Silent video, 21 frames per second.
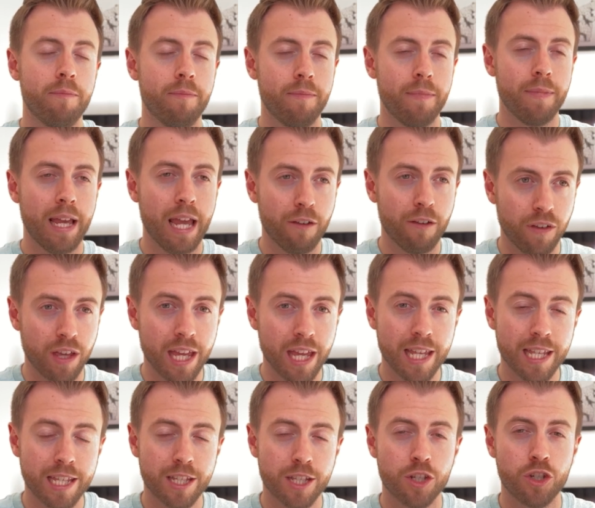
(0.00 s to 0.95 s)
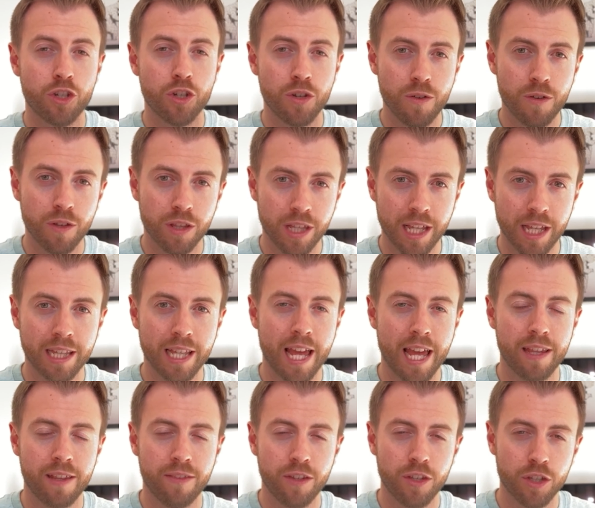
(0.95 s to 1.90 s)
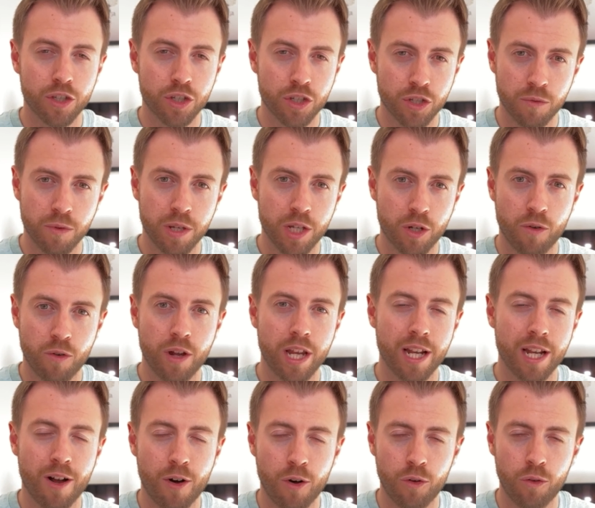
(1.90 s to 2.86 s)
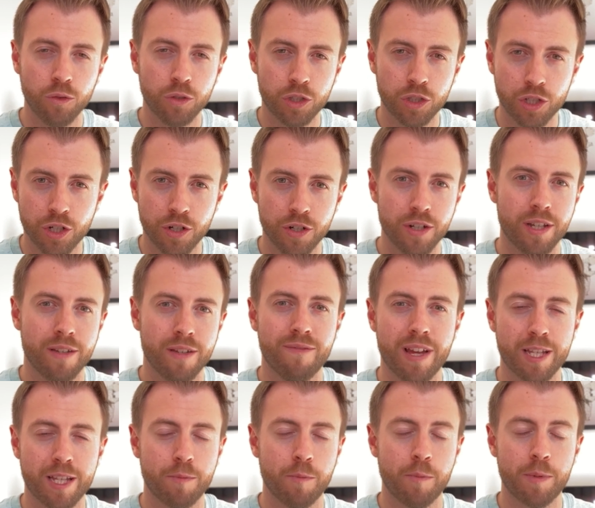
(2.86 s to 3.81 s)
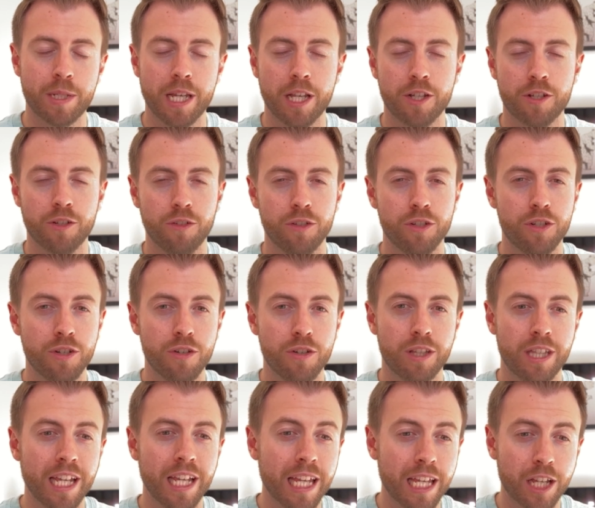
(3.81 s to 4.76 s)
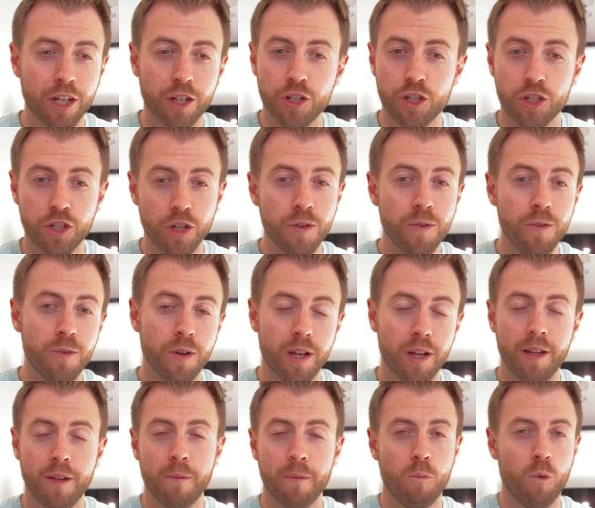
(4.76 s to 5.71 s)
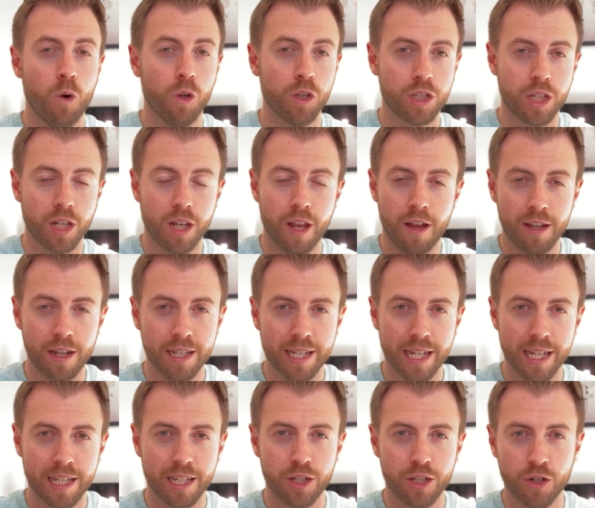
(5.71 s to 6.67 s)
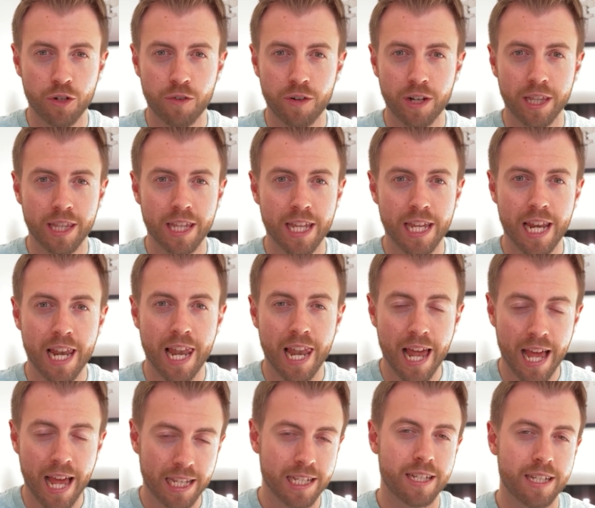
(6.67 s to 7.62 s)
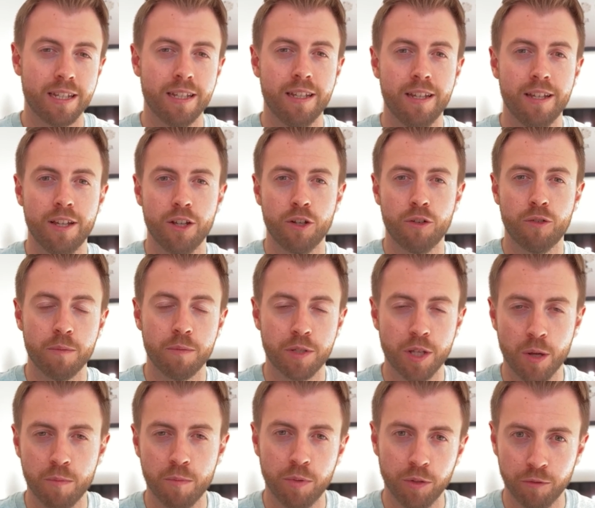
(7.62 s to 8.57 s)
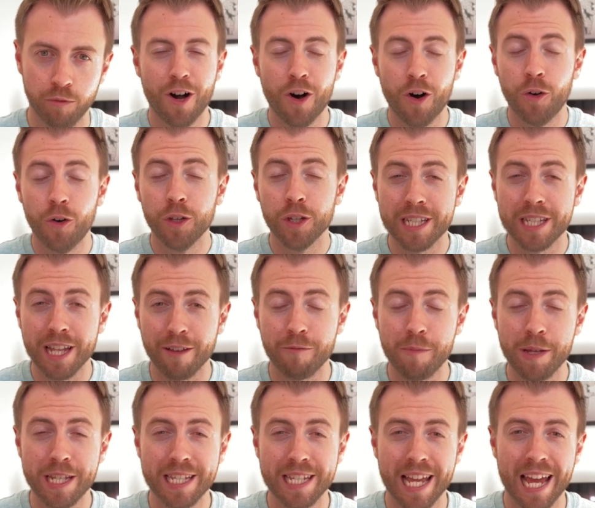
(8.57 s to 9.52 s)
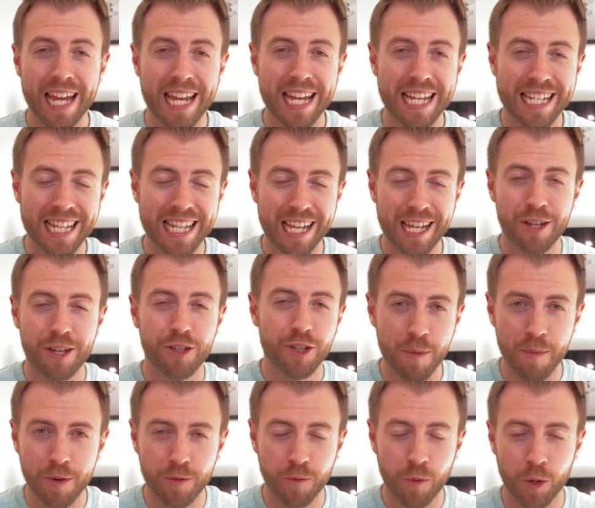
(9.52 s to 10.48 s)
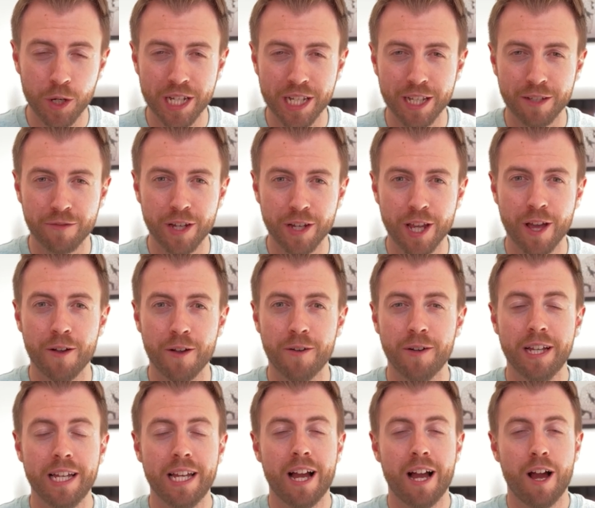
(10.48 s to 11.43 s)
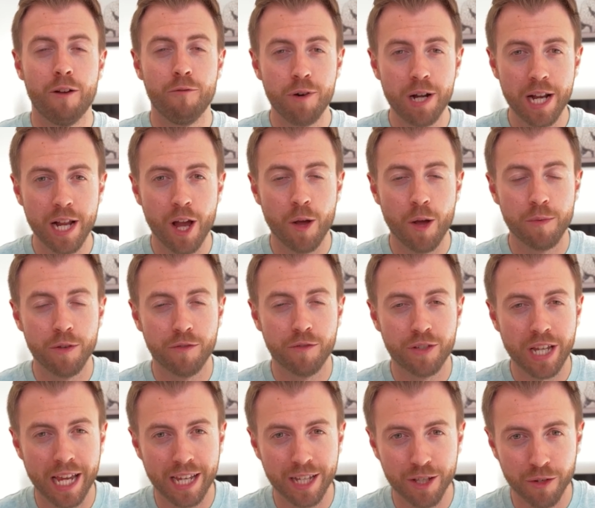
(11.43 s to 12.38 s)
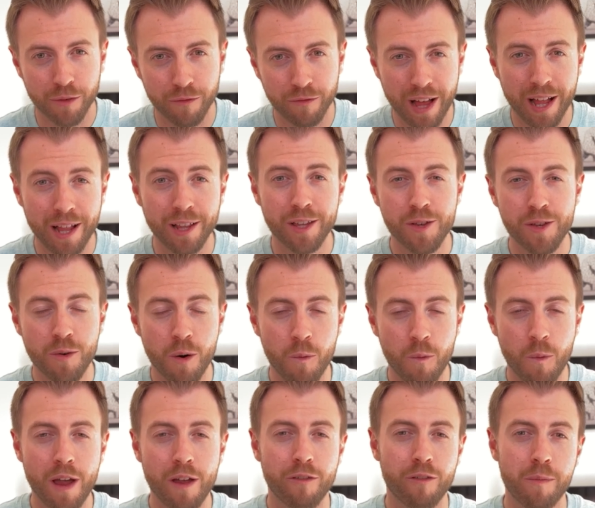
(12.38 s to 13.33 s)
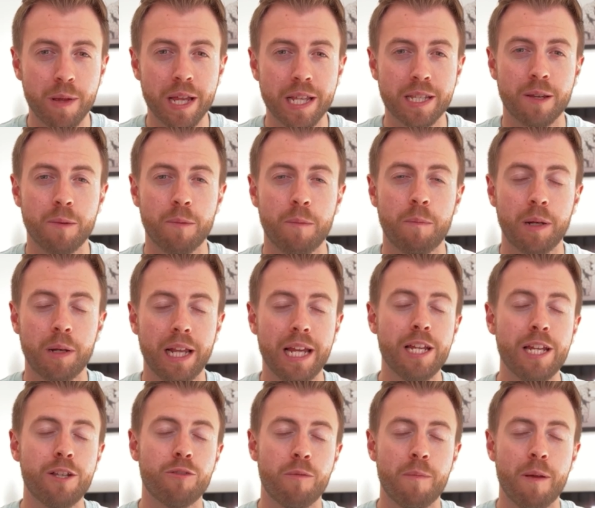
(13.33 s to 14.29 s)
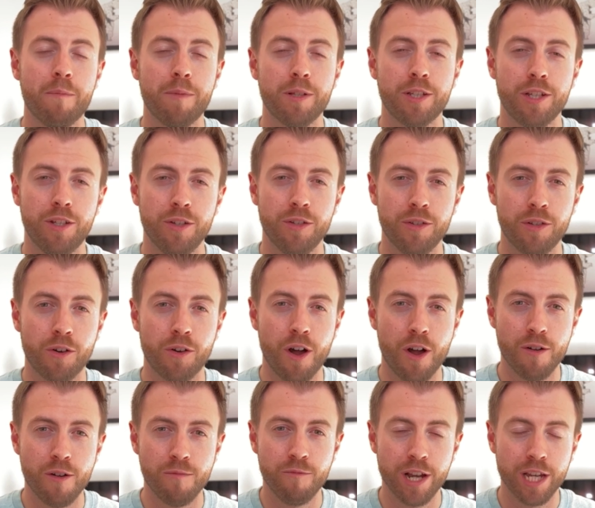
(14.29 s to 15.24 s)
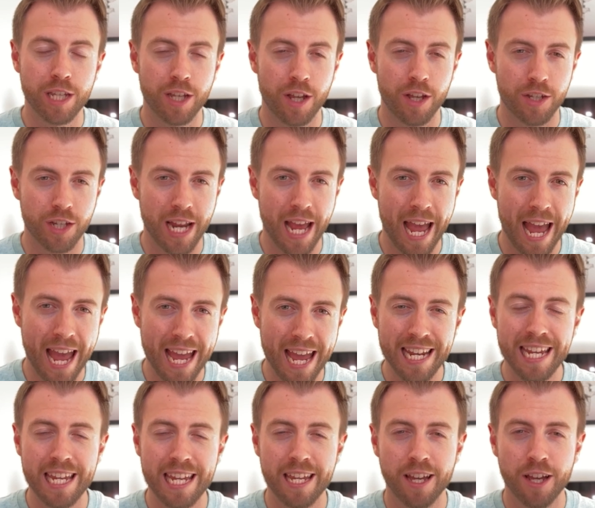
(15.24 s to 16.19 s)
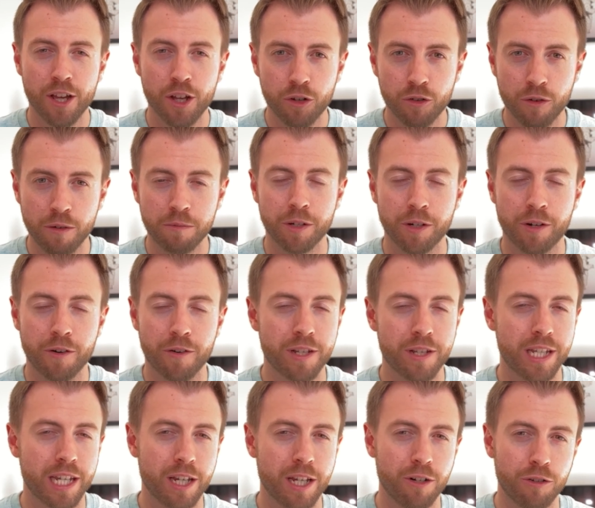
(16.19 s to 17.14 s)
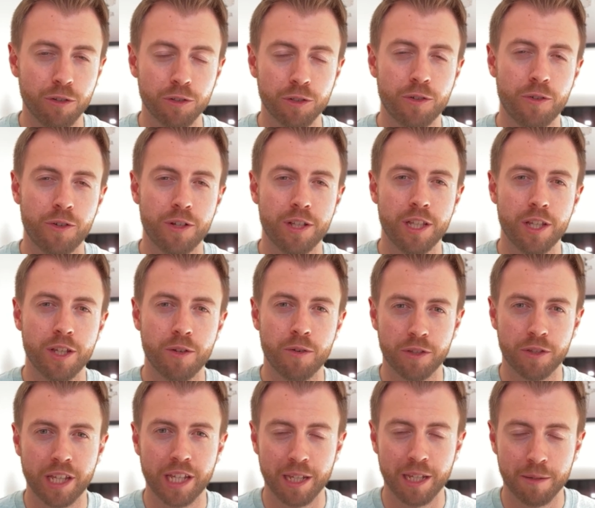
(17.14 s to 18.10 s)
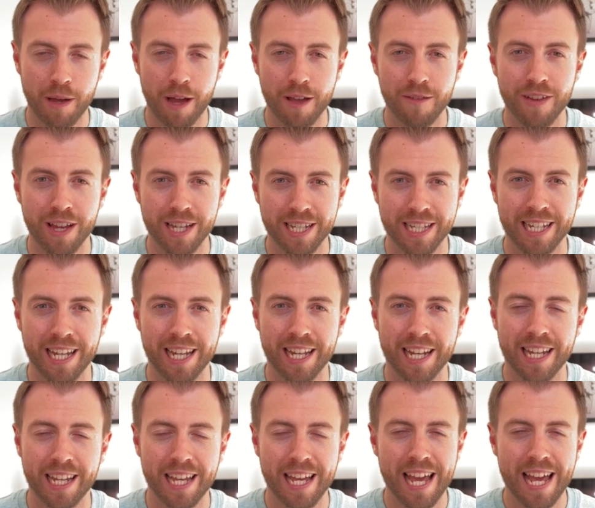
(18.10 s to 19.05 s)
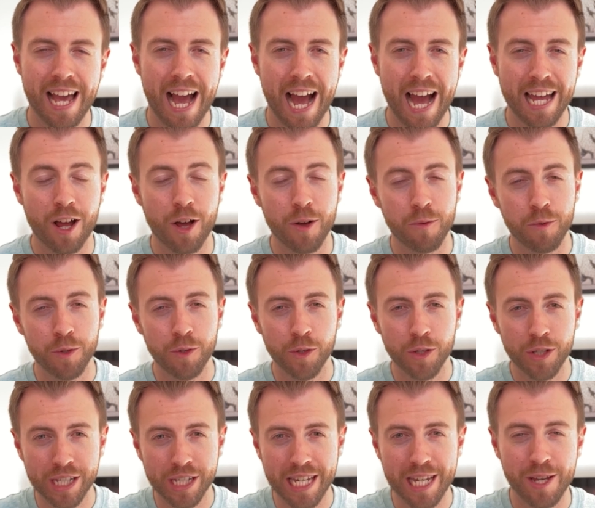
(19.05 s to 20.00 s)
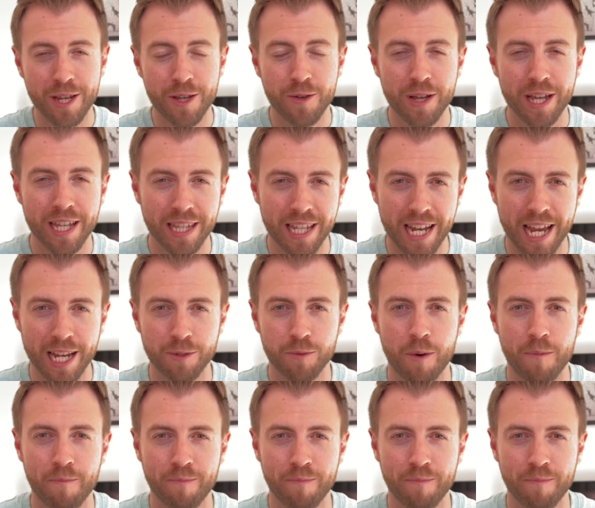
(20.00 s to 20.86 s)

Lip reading: If it is, do you think then the SUI coin holds good investment potential? And do you think it could do what Solana did during the last crypto bull run? All that's left for me to say is thank you so much for watching this video. I really hope you've taken some value away from it. Please remember to do your own research in any cryptocurrency or altcoin that you're thinking about investing in. And I will see you in the next one.